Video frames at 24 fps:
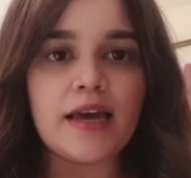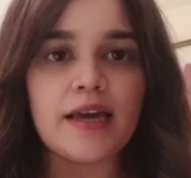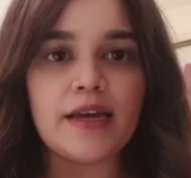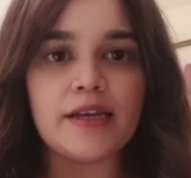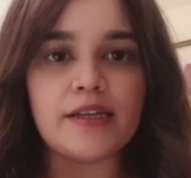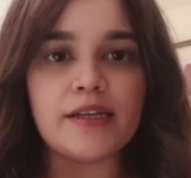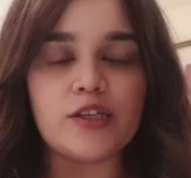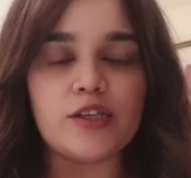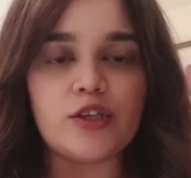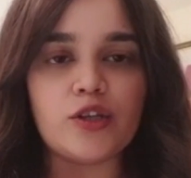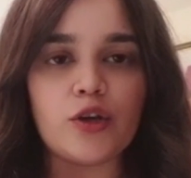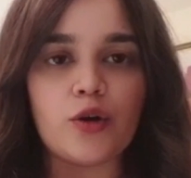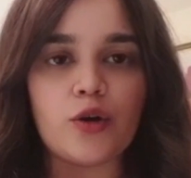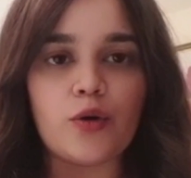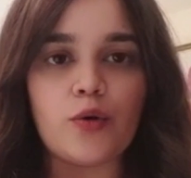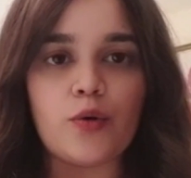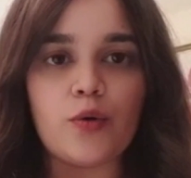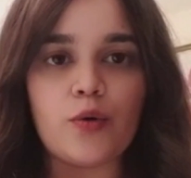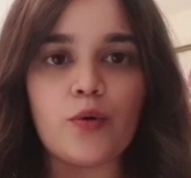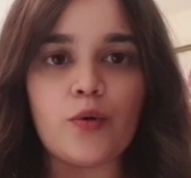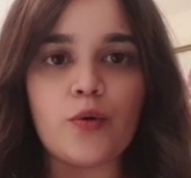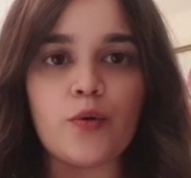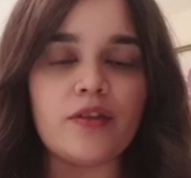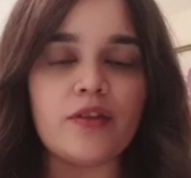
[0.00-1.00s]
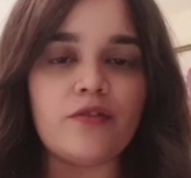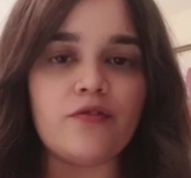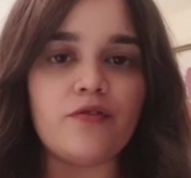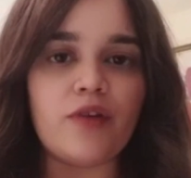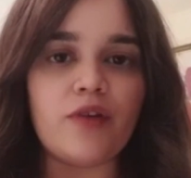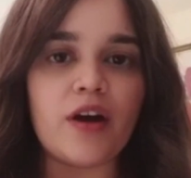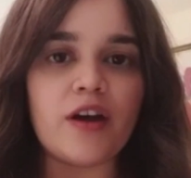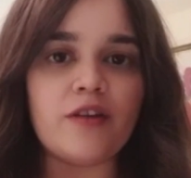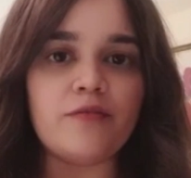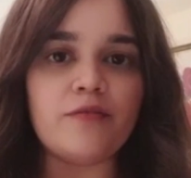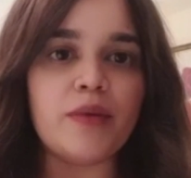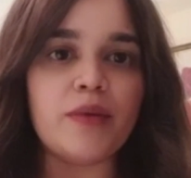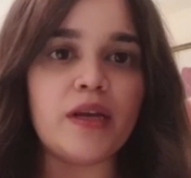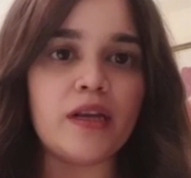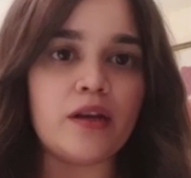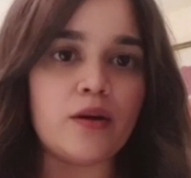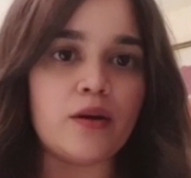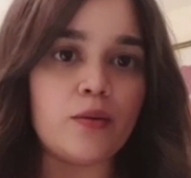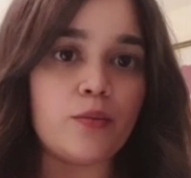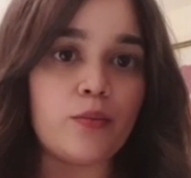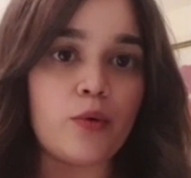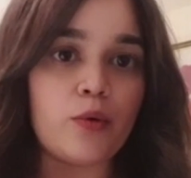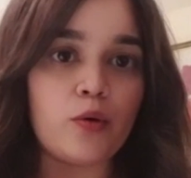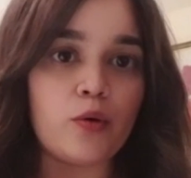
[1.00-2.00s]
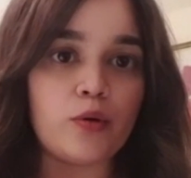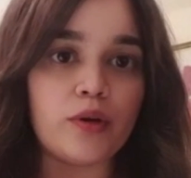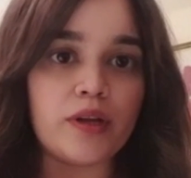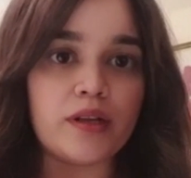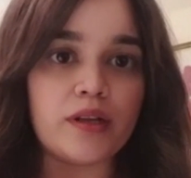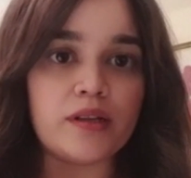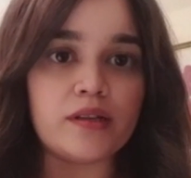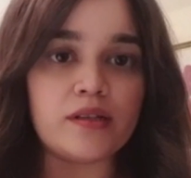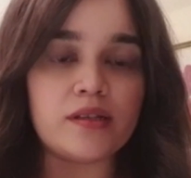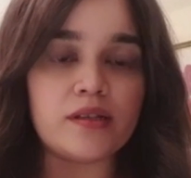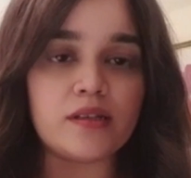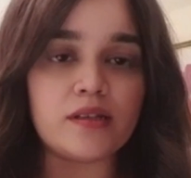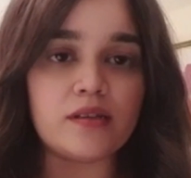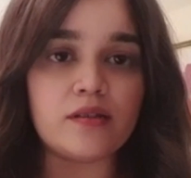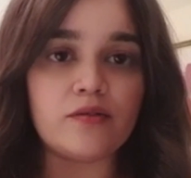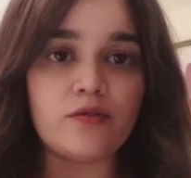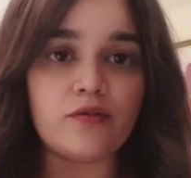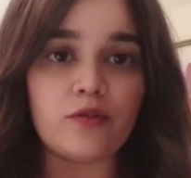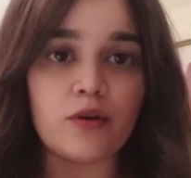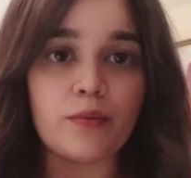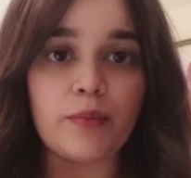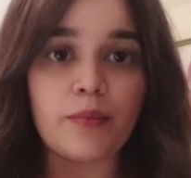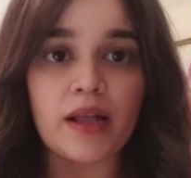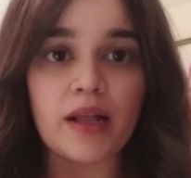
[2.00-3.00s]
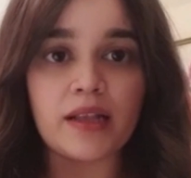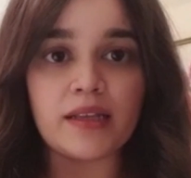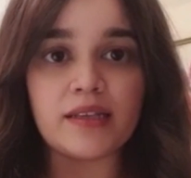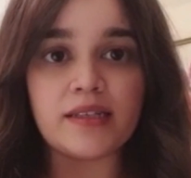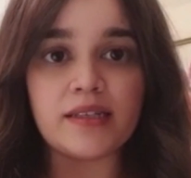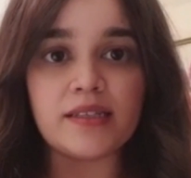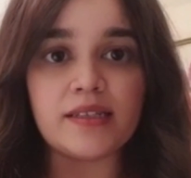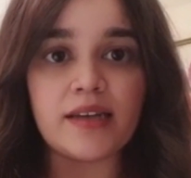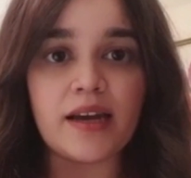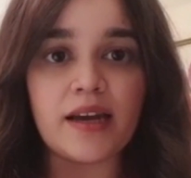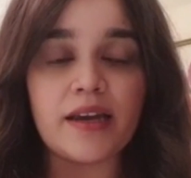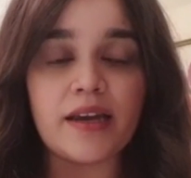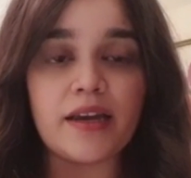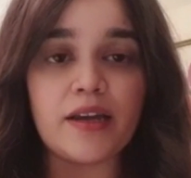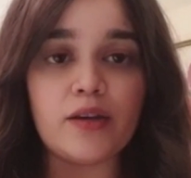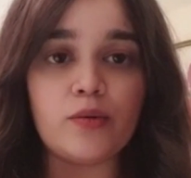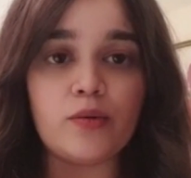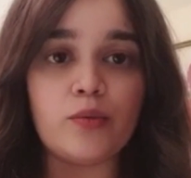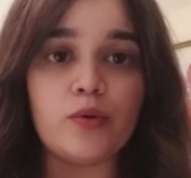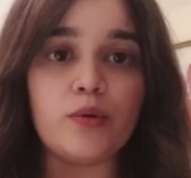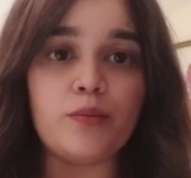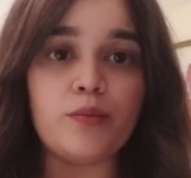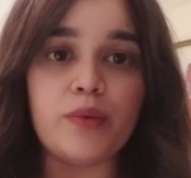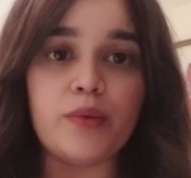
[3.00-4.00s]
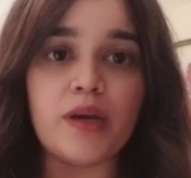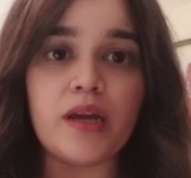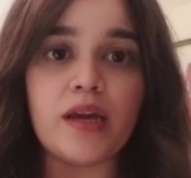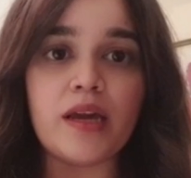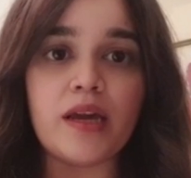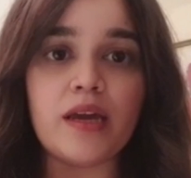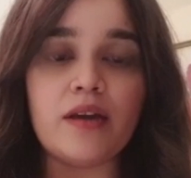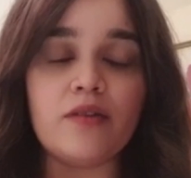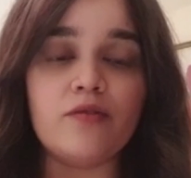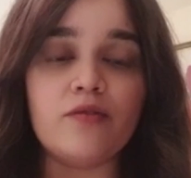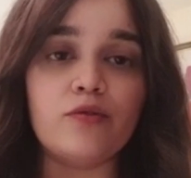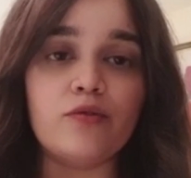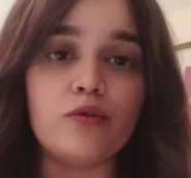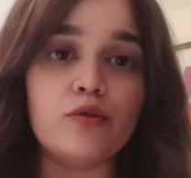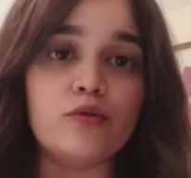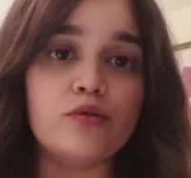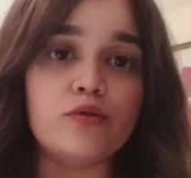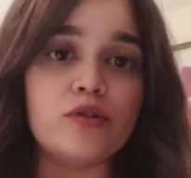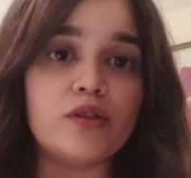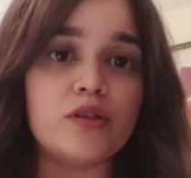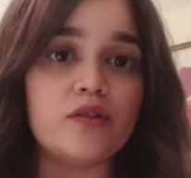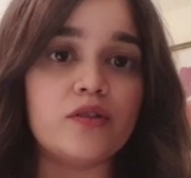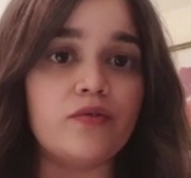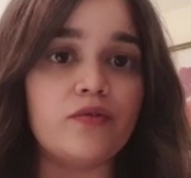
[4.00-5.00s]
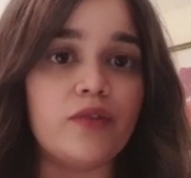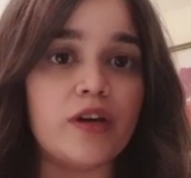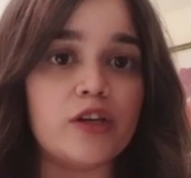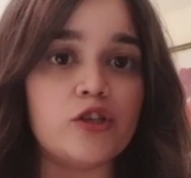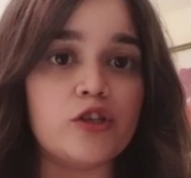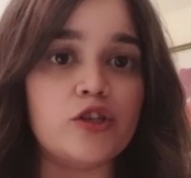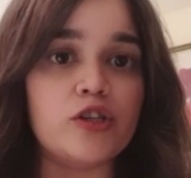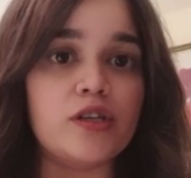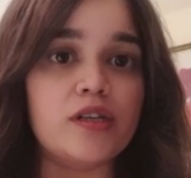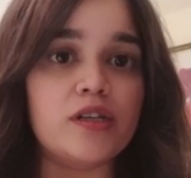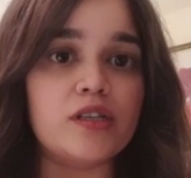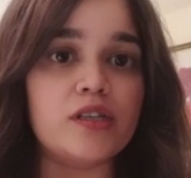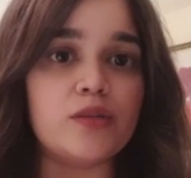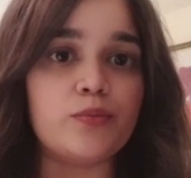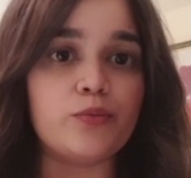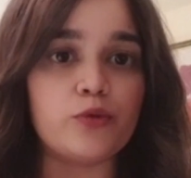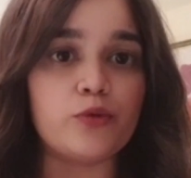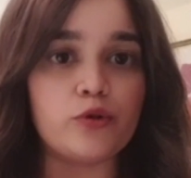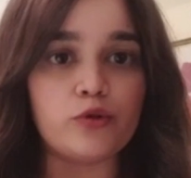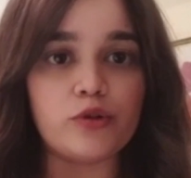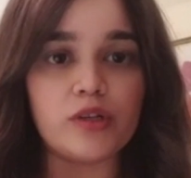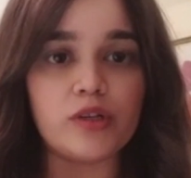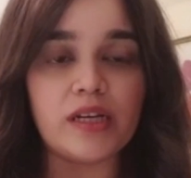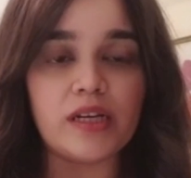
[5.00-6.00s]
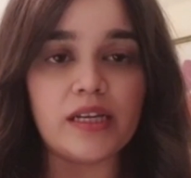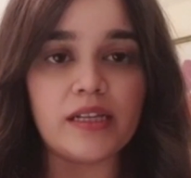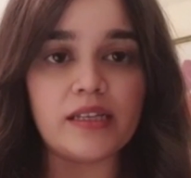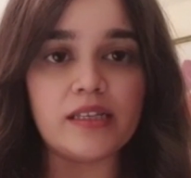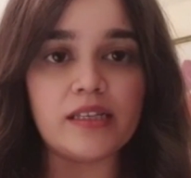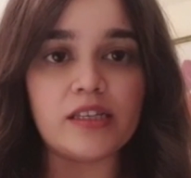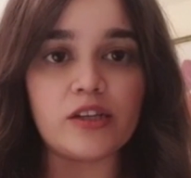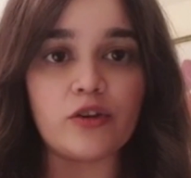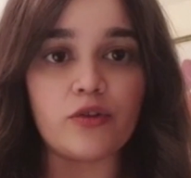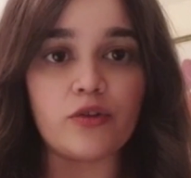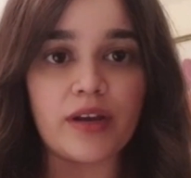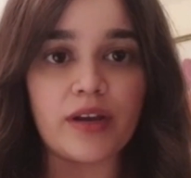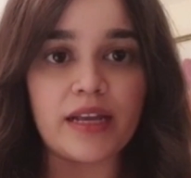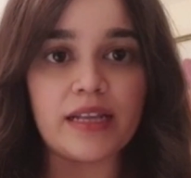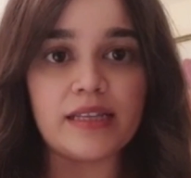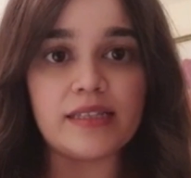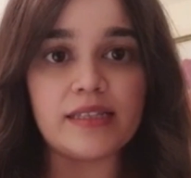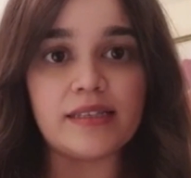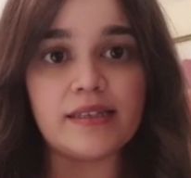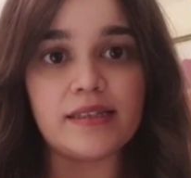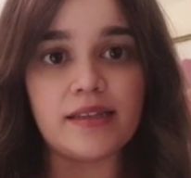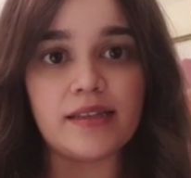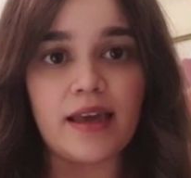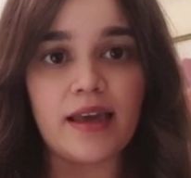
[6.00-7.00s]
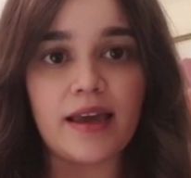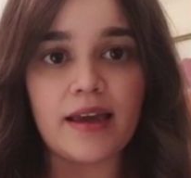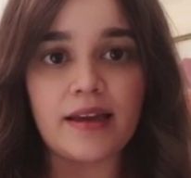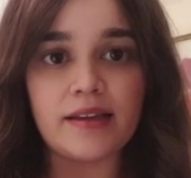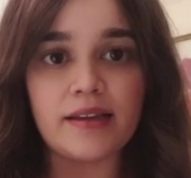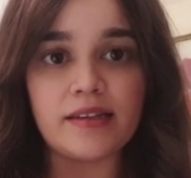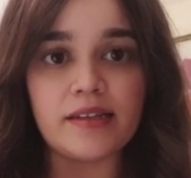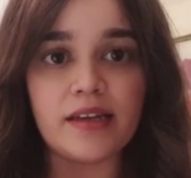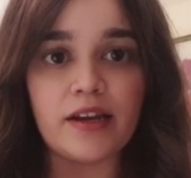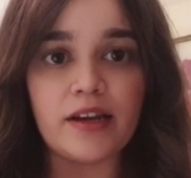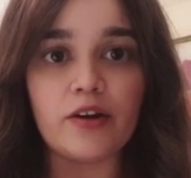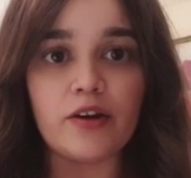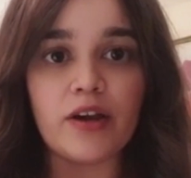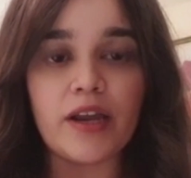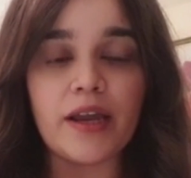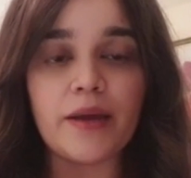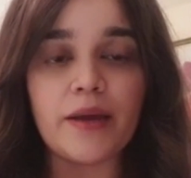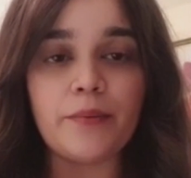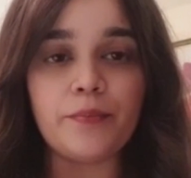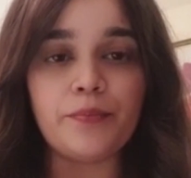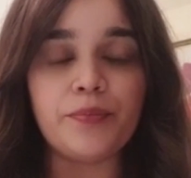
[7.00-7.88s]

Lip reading: So, five main components for a balanced diet would be fruits, veggies, proteins, grains, and dairy.